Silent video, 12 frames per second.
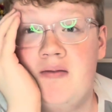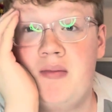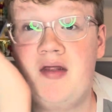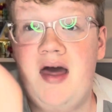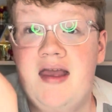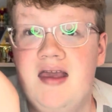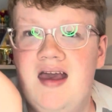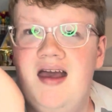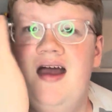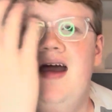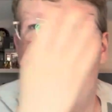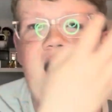but like,
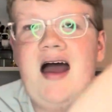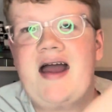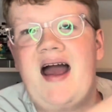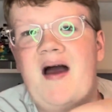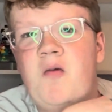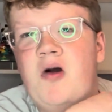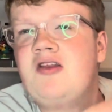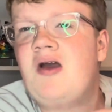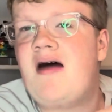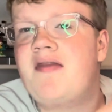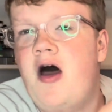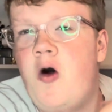I kind of want to
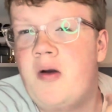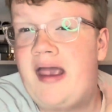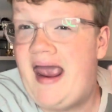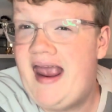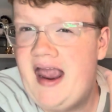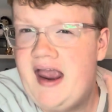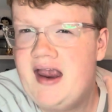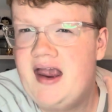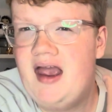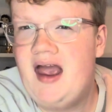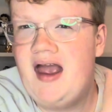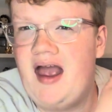have the whole gang.
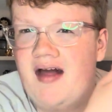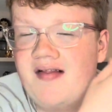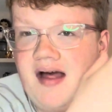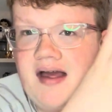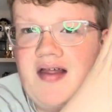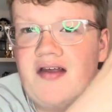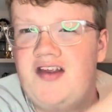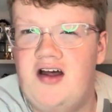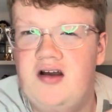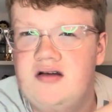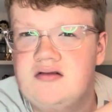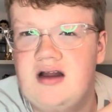Like, it's not
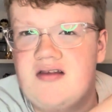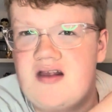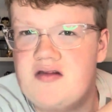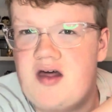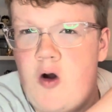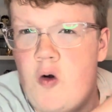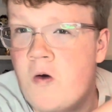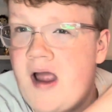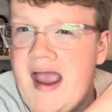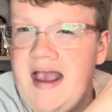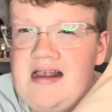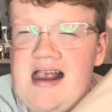the whole
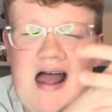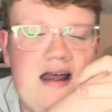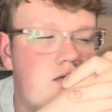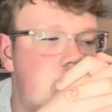gang yet.